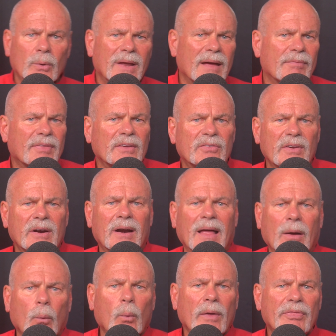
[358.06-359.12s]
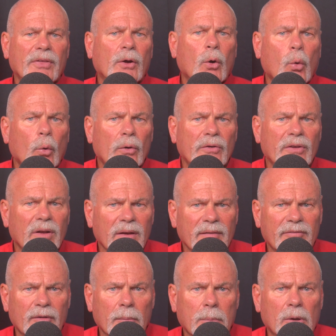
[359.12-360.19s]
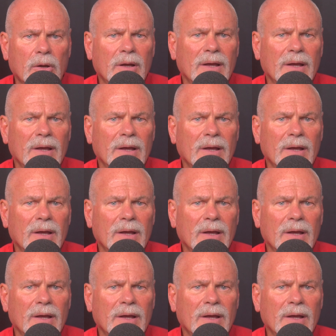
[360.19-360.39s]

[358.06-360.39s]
want to have things in there like what the core deliverable